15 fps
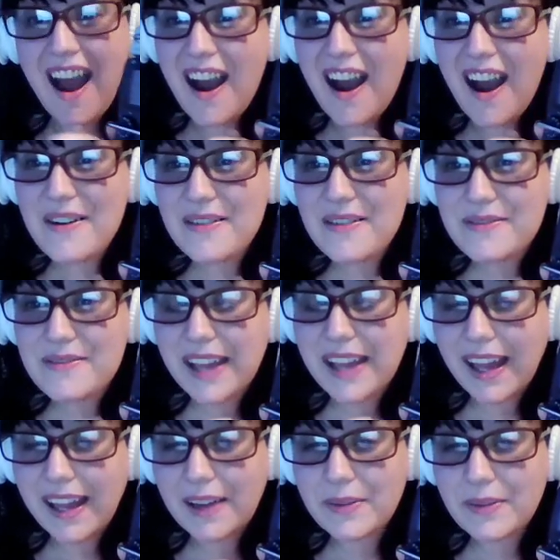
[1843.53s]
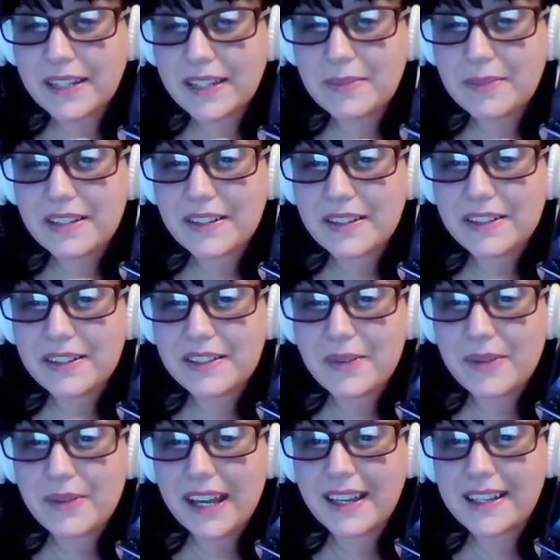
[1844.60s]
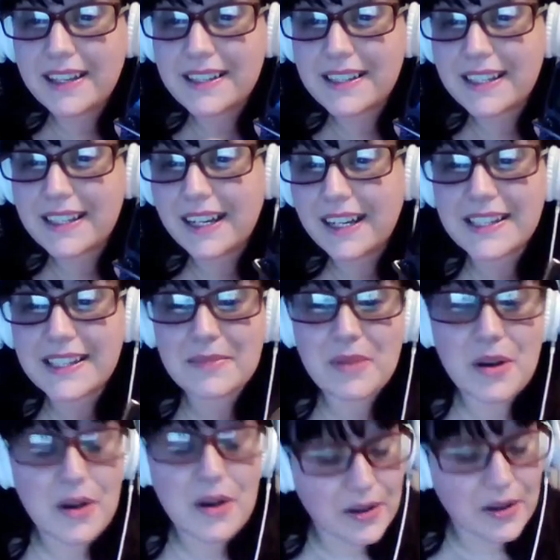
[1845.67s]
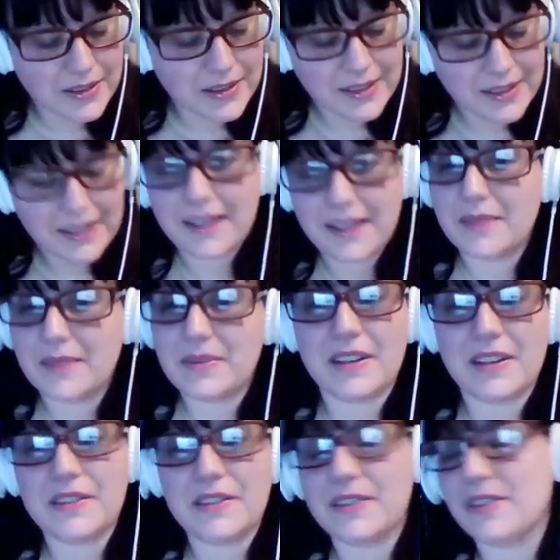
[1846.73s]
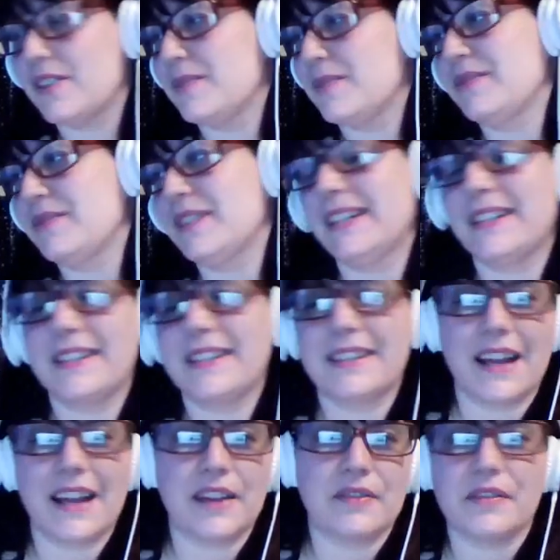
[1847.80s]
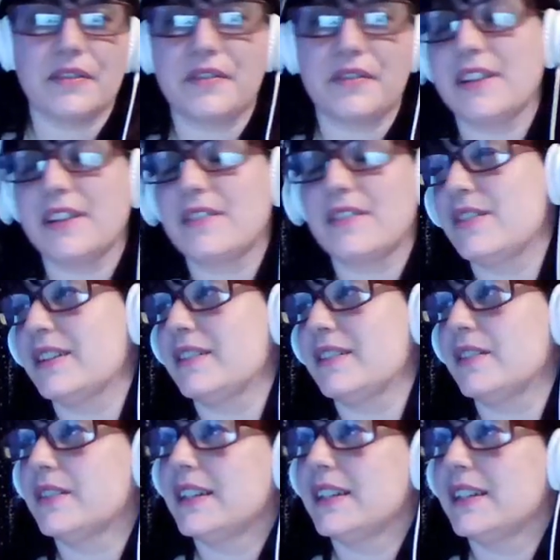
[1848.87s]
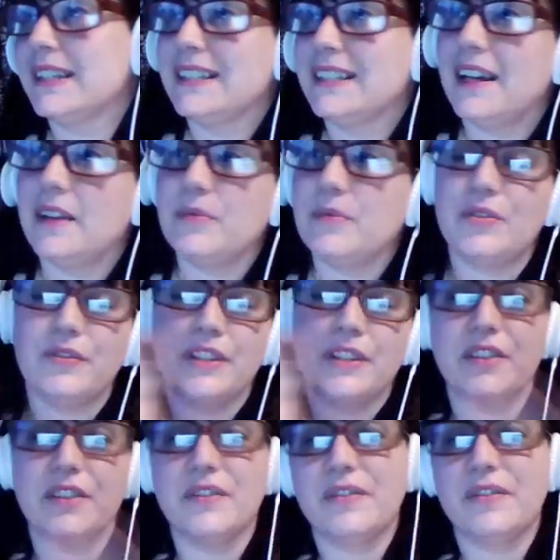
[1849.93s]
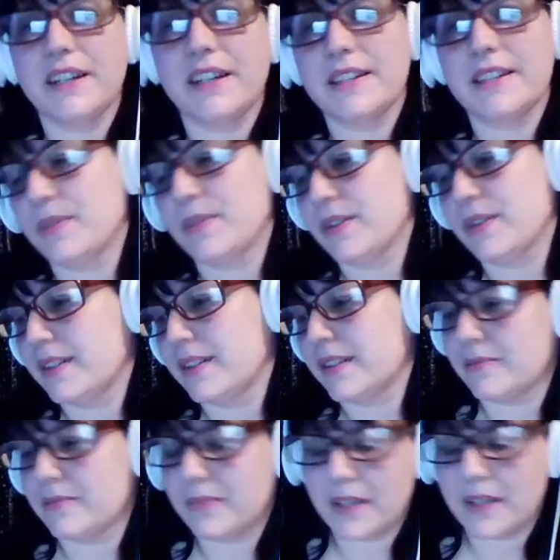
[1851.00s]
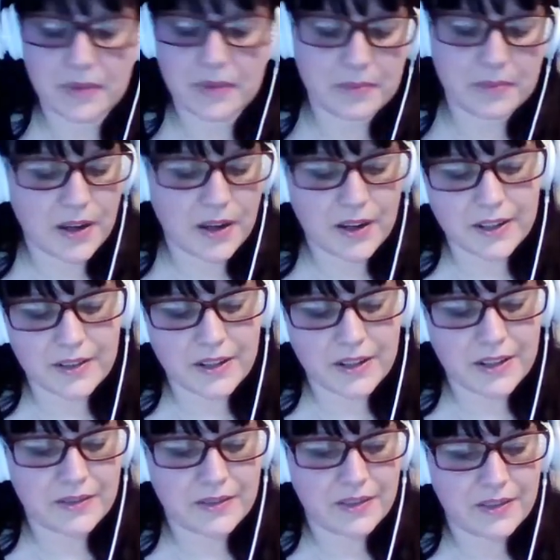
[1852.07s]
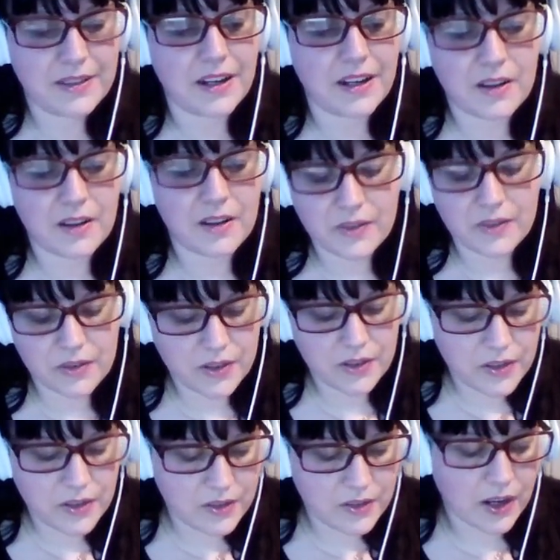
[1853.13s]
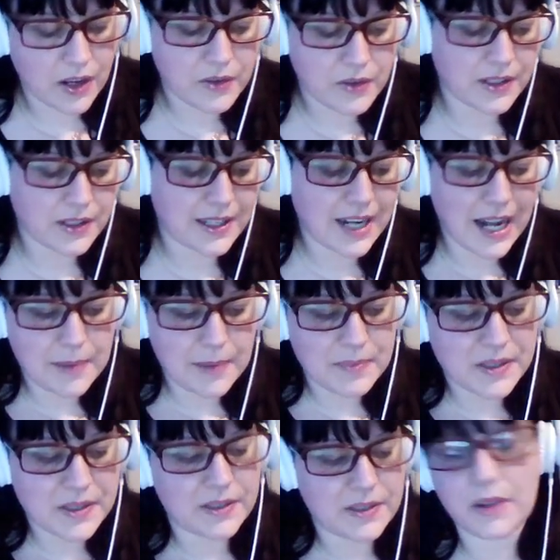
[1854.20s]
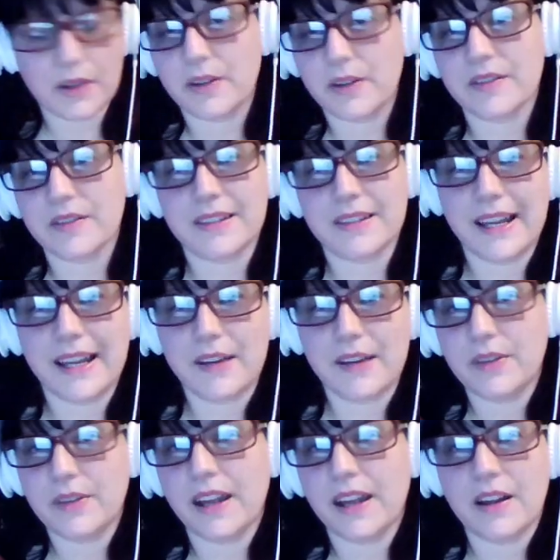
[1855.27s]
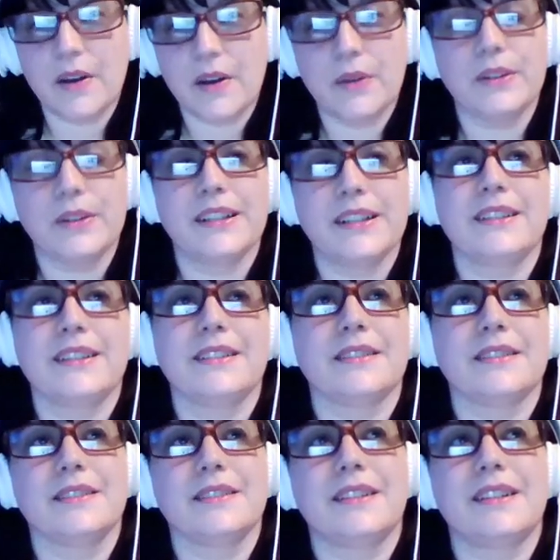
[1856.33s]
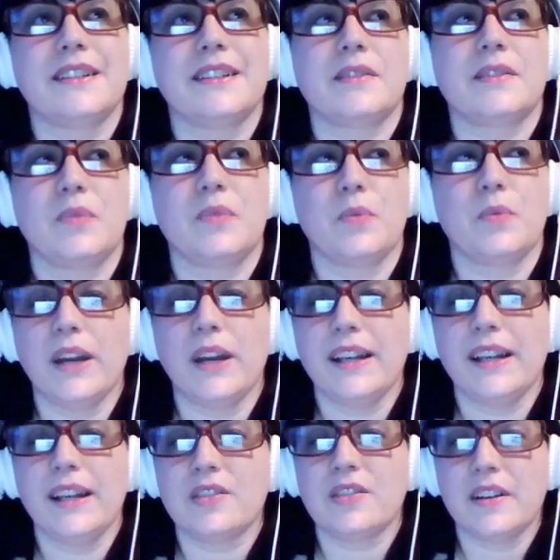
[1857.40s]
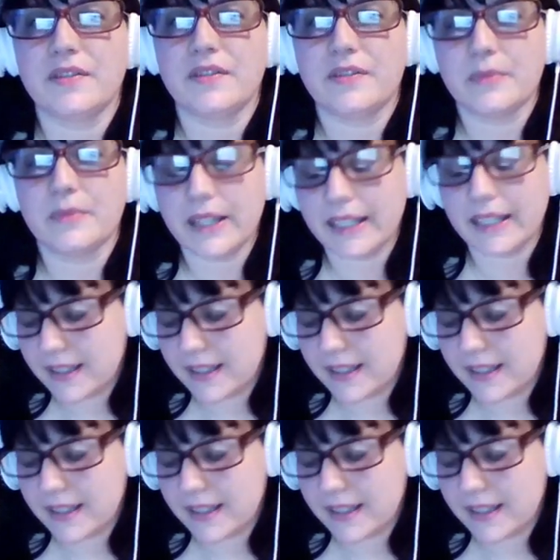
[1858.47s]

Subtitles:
Oh yeah, we're gonna be doing a duet, singing ASMR. I'm so sorry. I've been really slack with everything. I'm not really on Facebook and blah blah blah. And I've got a good load of collabs to do, and I'll just let all that go. And I don't know, it's just been a weird time for me.